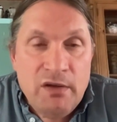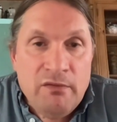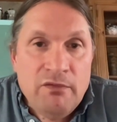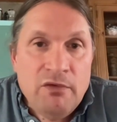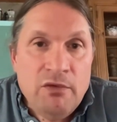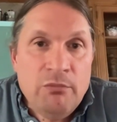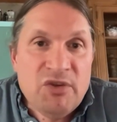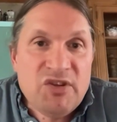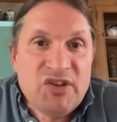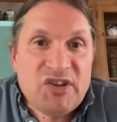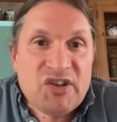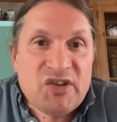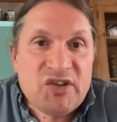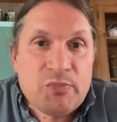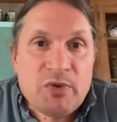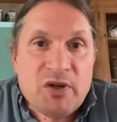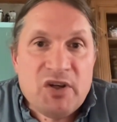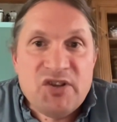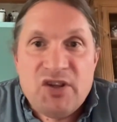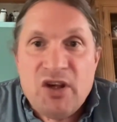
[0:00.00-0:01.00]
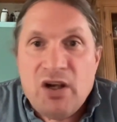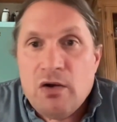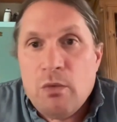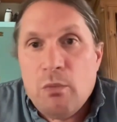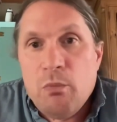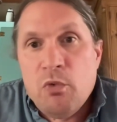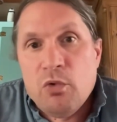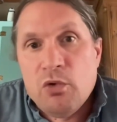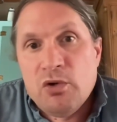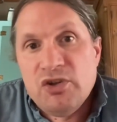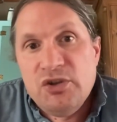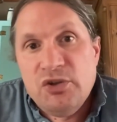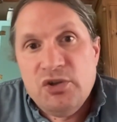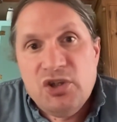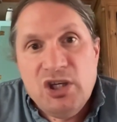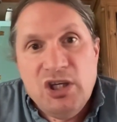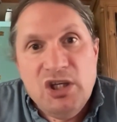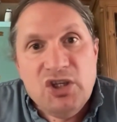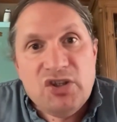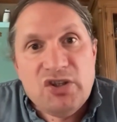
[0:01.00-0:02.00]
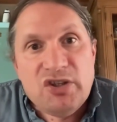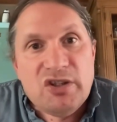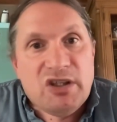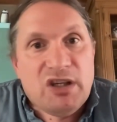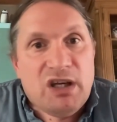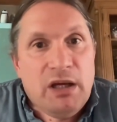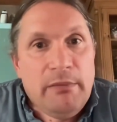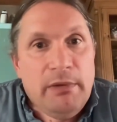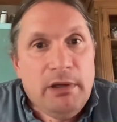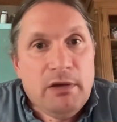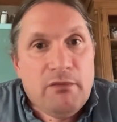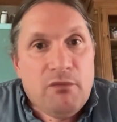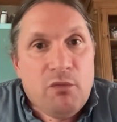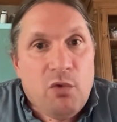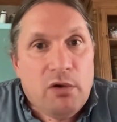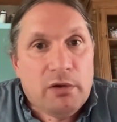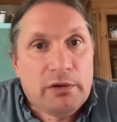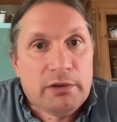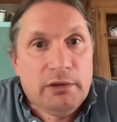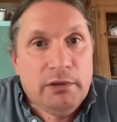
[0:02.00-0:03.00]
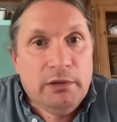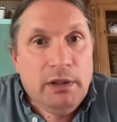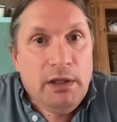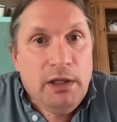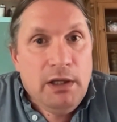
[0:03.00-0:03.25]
If you misexpress aquaporins, you change the timing of water